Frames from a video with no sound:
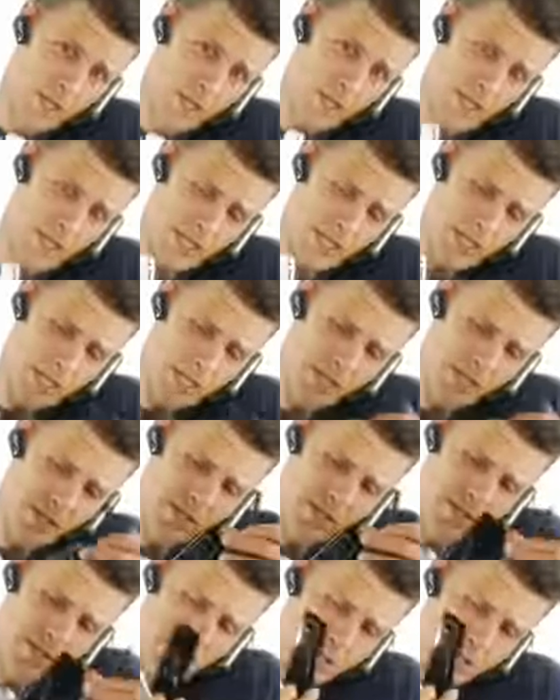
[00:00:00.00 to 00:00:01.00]
Hold on, I gotta
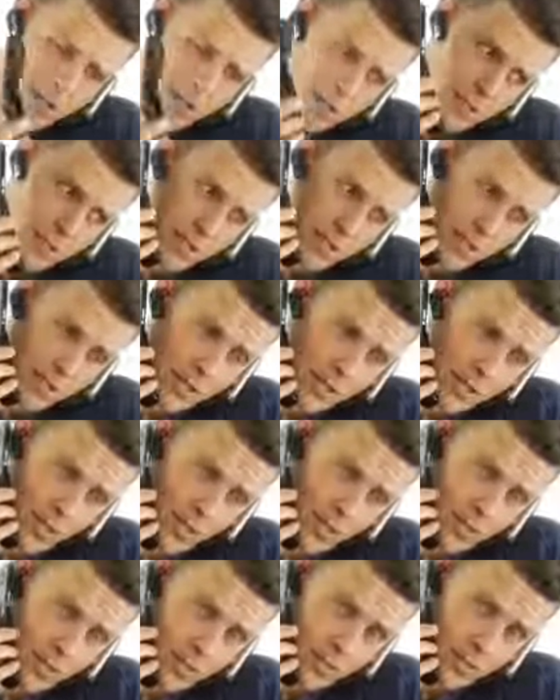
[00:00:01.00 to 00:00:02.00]
get this.
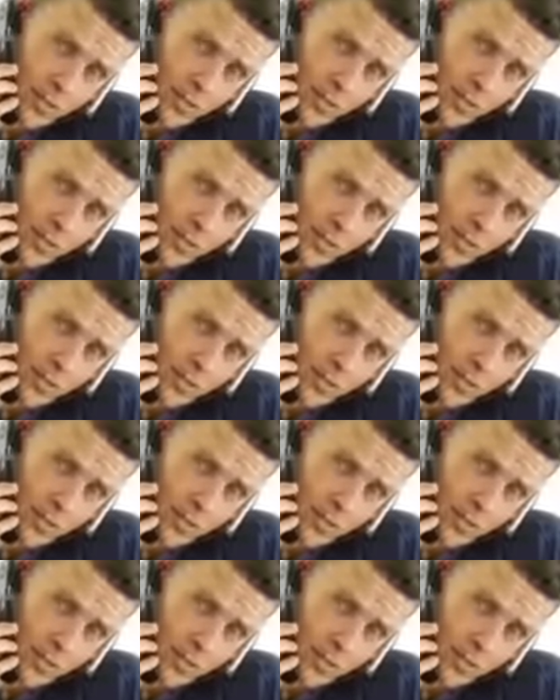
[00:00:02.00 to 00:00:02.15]
Hello?